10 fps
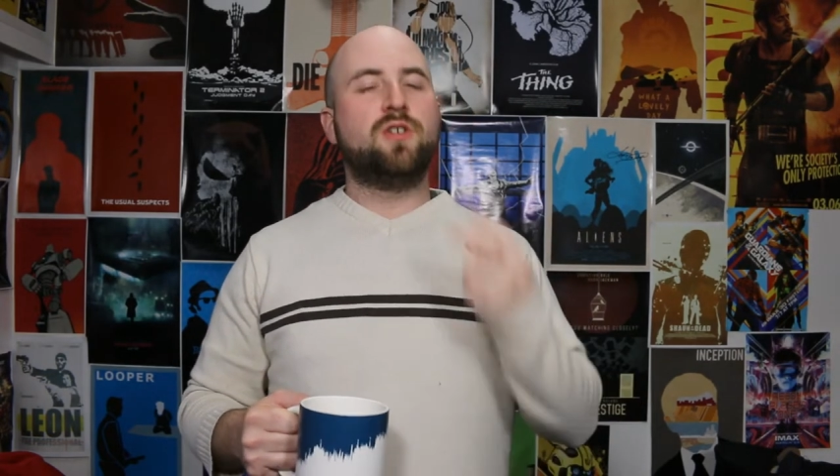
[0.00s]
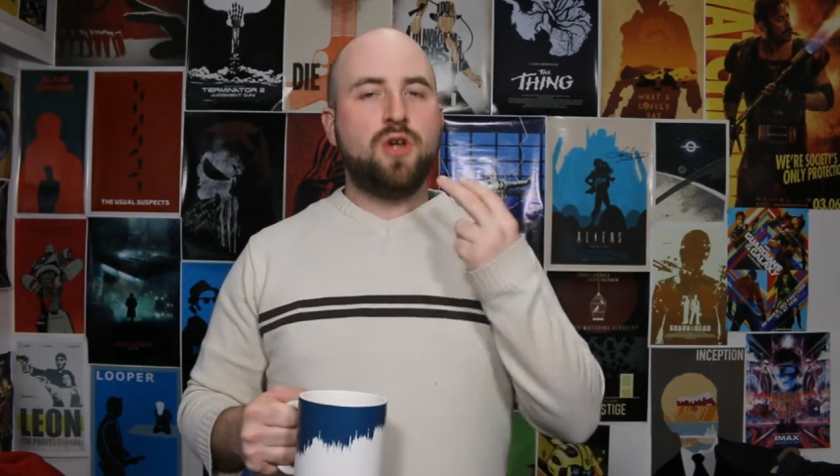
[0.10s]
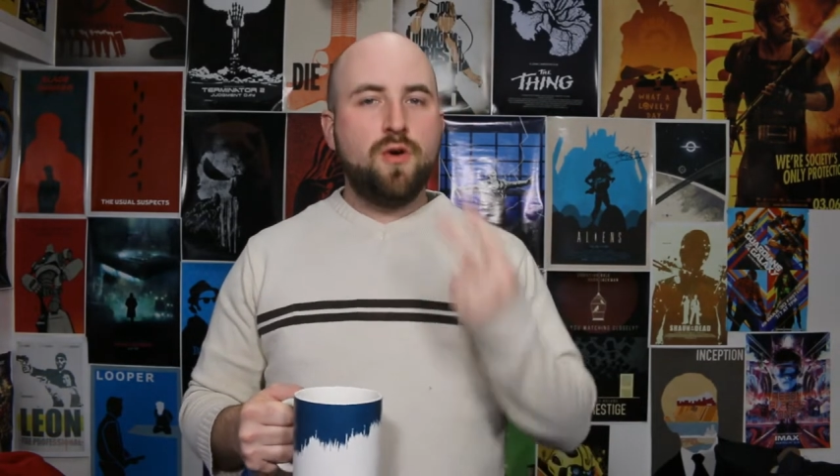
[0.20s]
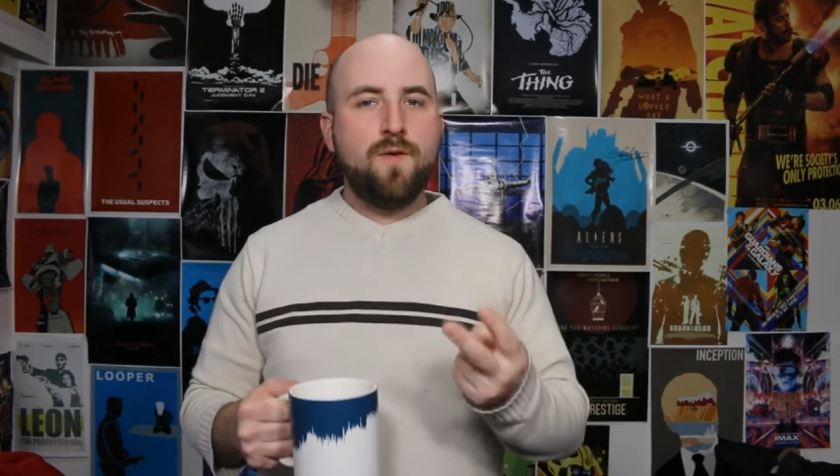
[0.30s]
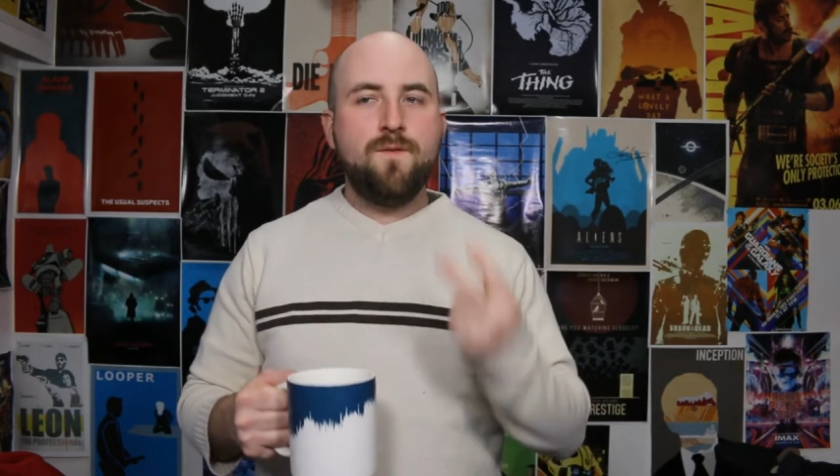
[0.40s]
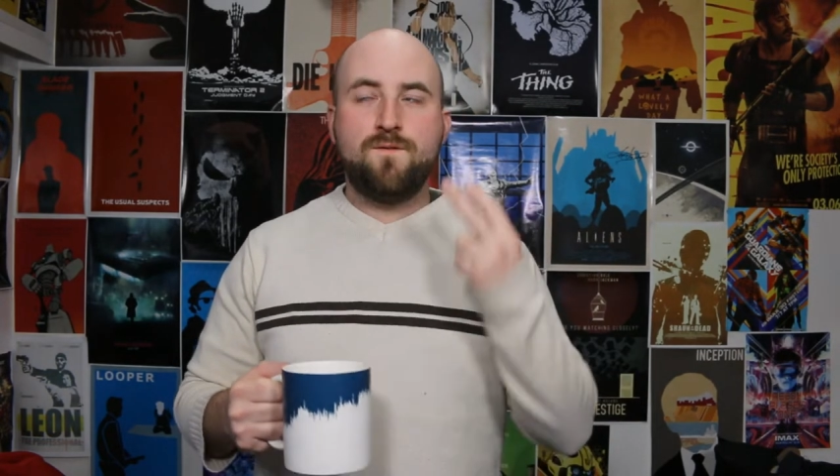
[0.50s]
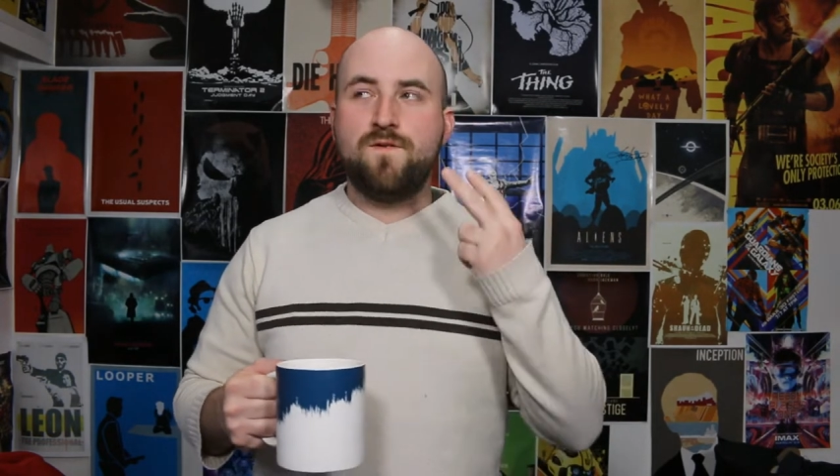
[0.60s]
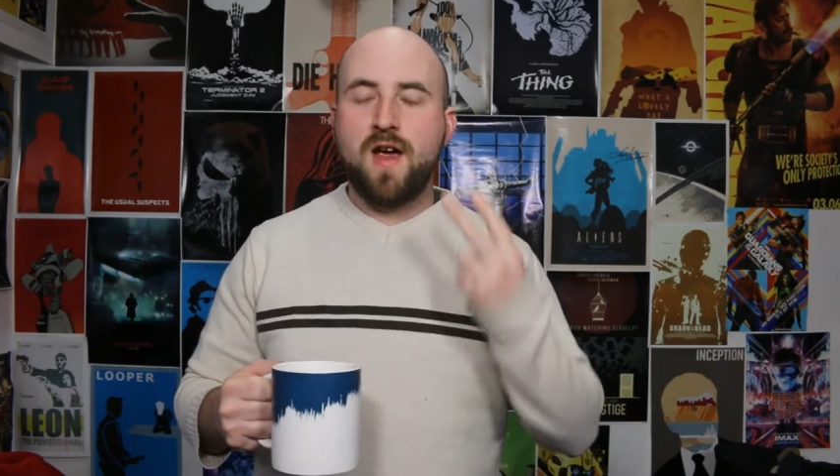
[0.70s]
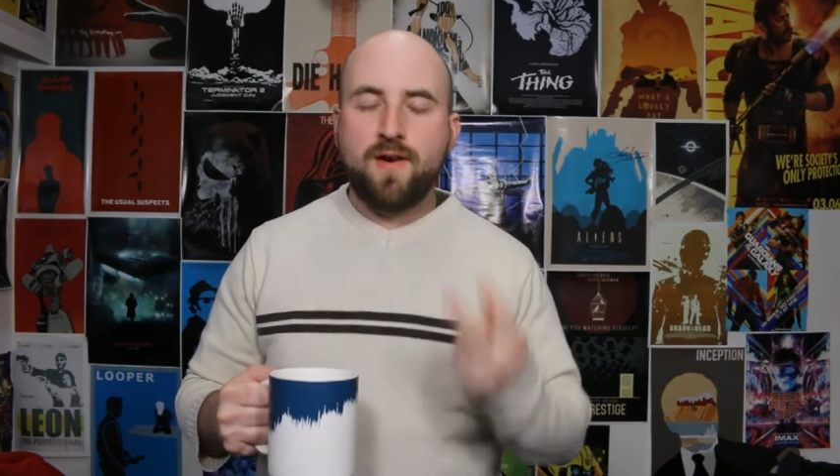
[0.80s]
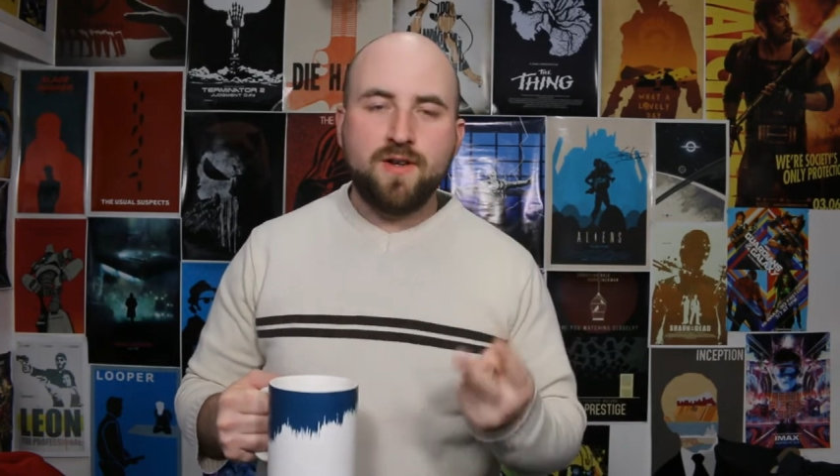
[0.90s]
two
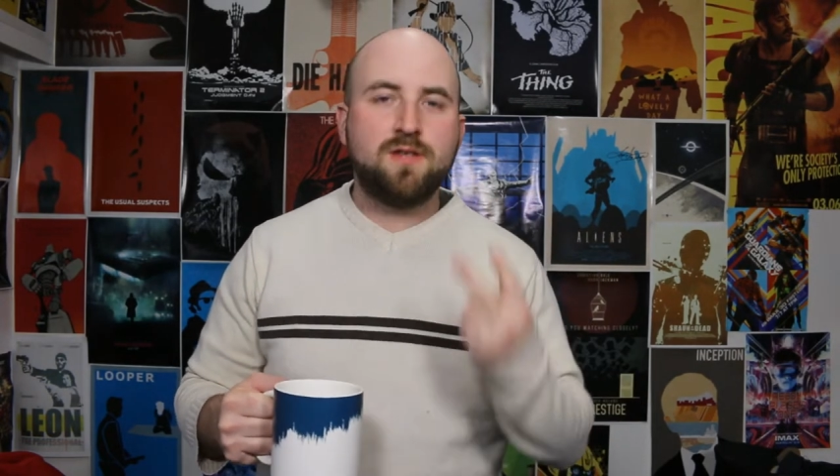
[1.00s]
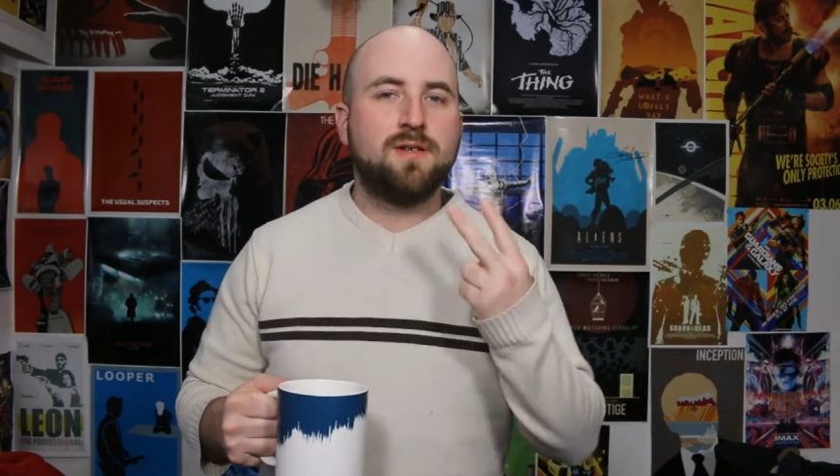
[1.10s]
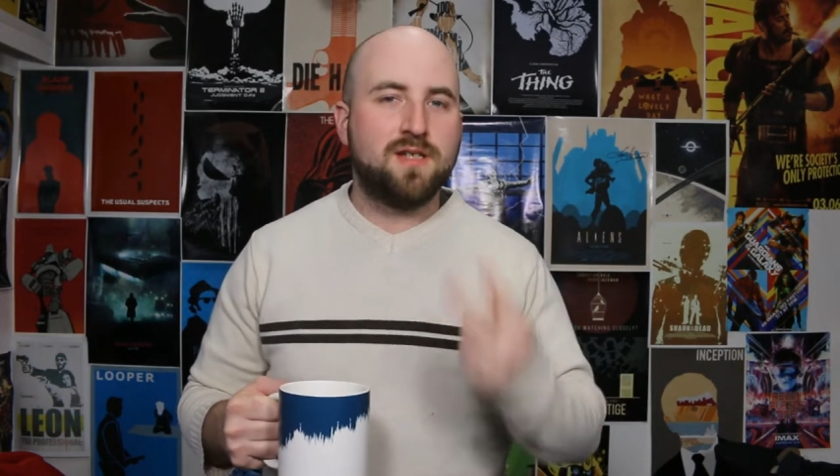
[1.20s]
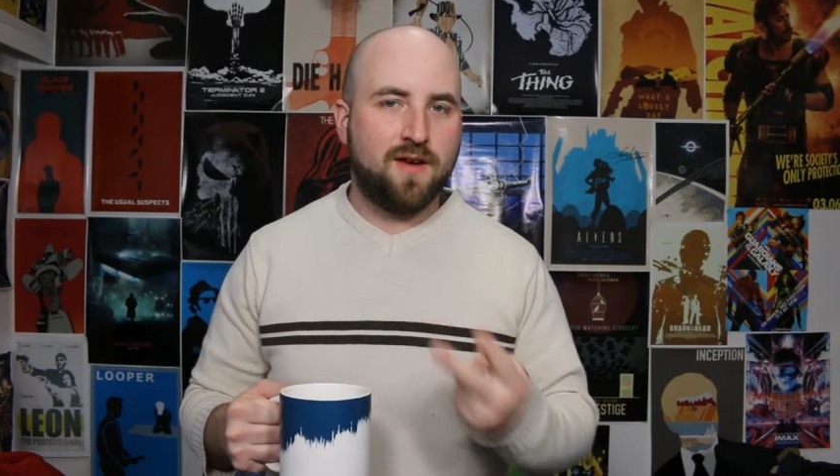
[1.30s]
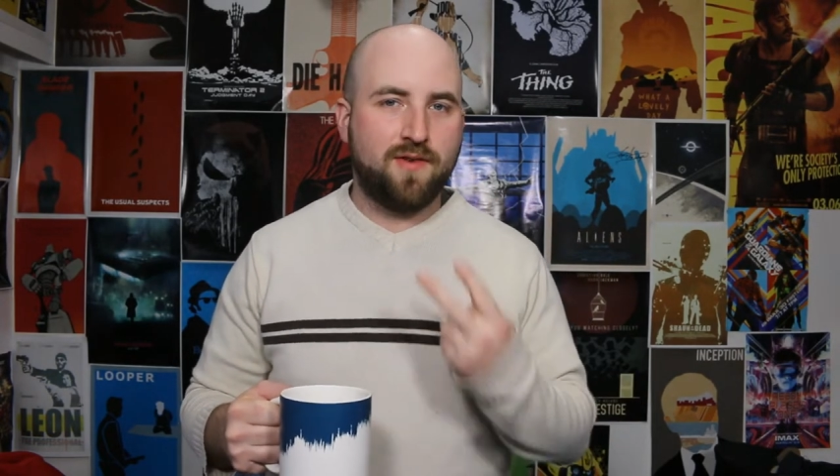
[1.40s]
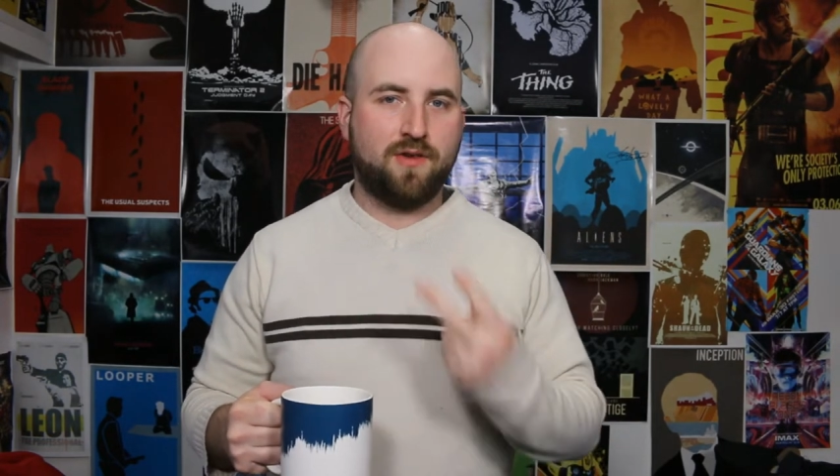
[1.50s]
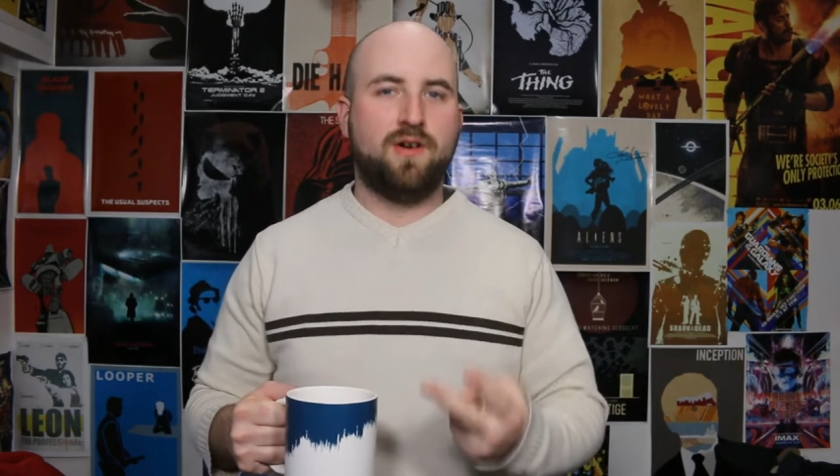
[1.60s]
very specific